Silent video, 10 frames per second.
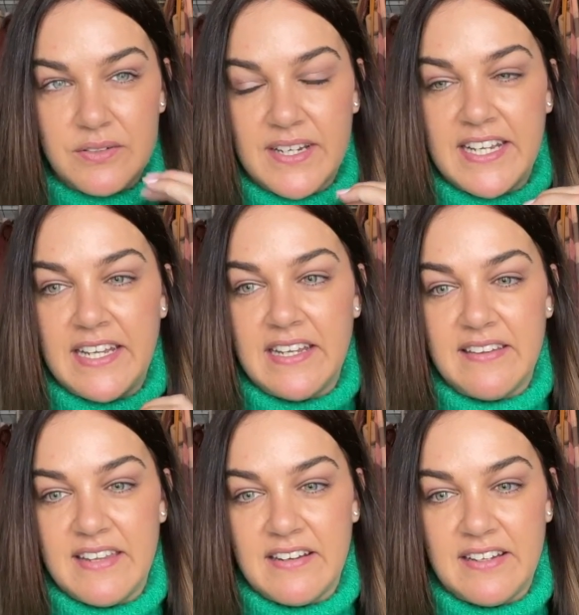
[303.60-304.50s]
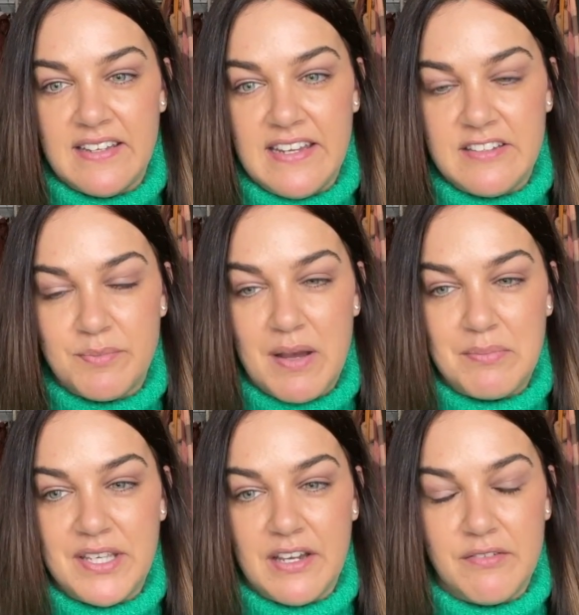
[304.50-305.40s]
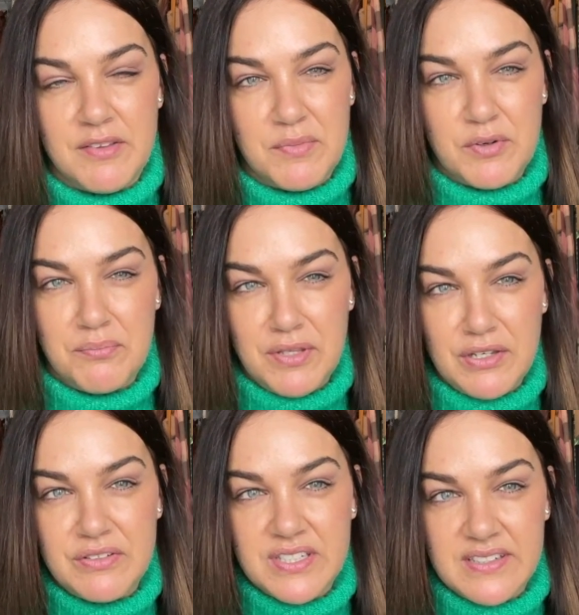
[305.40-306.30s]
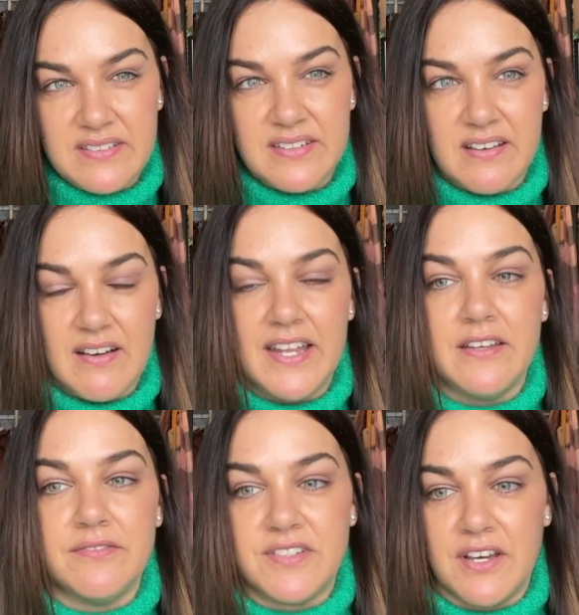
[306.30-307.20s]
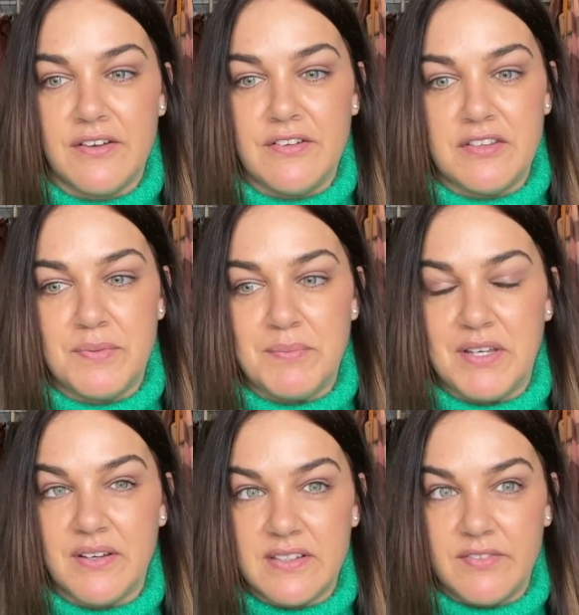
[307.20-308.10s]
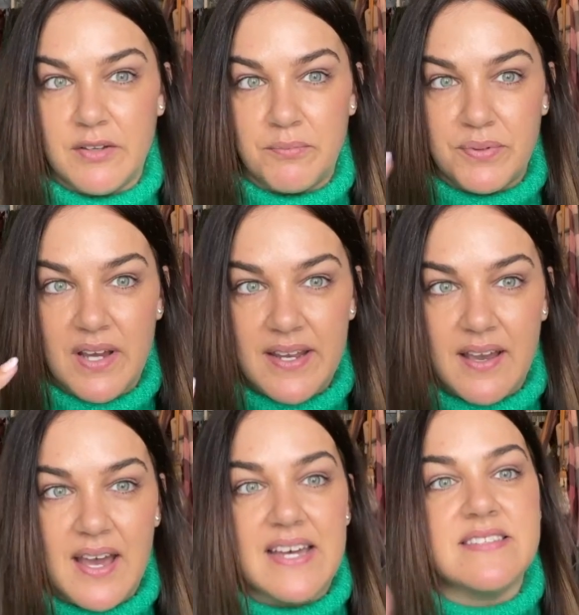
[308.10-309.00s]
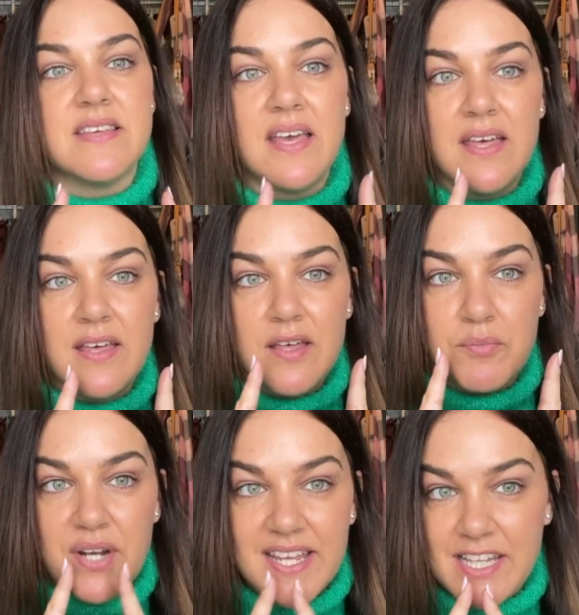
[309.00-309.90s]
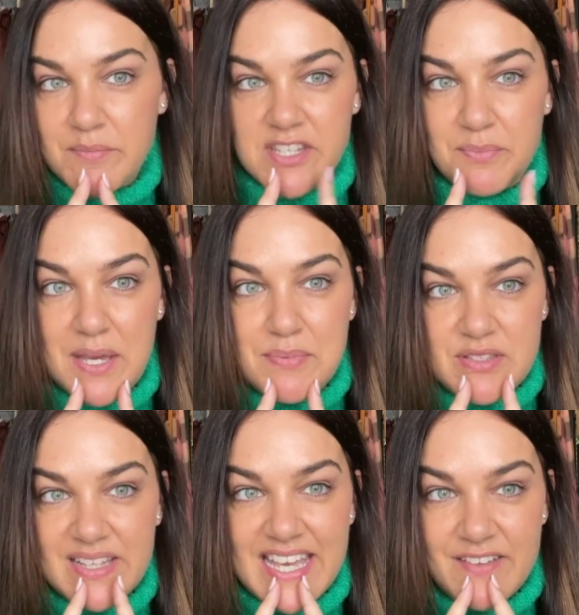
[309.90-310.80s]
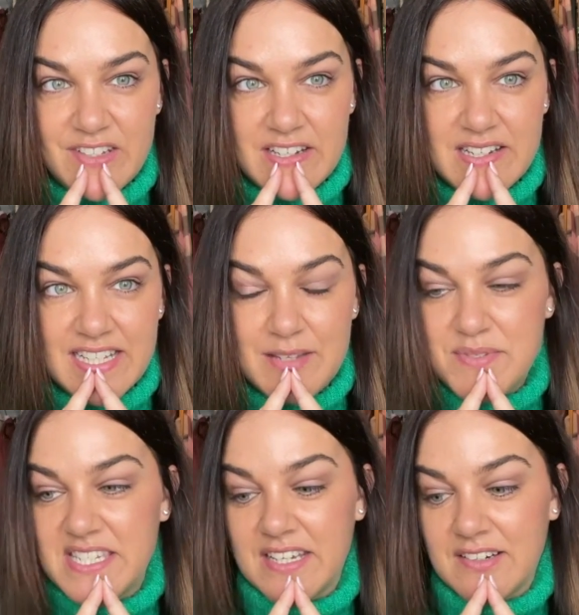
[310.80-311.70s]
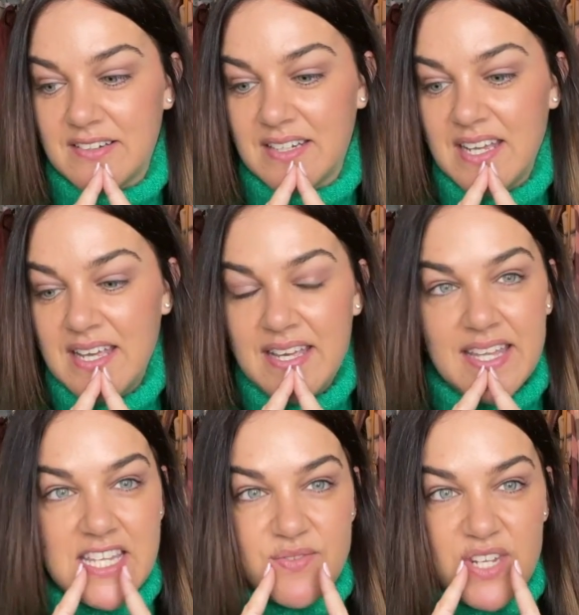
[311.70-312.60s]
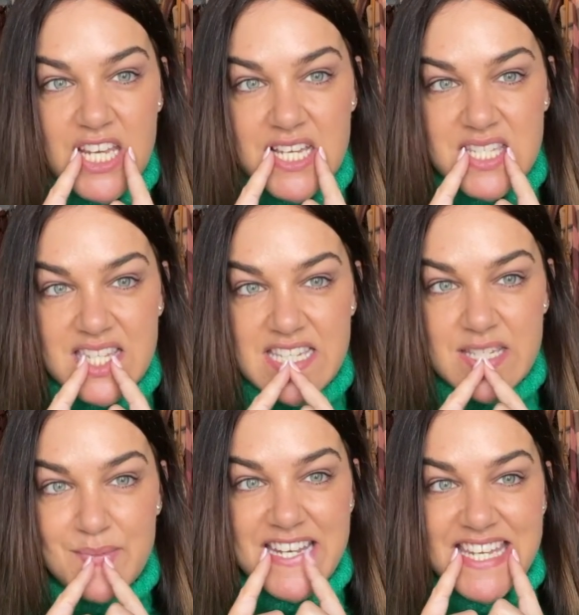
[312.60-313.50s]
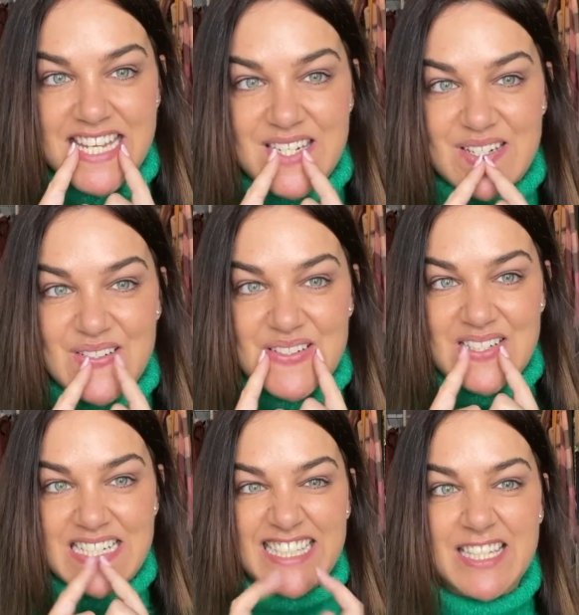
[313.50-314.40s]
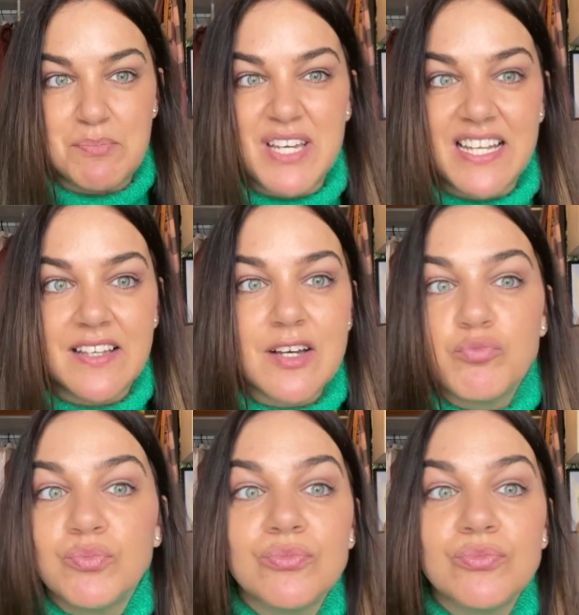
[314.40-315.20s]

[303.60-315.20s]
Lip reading: green, then I'd need to probably go with more muted kind of tones. But because I've got bright eyes, bright lips, I purposely have no lipstick on in this video, so this is my natural lip colour.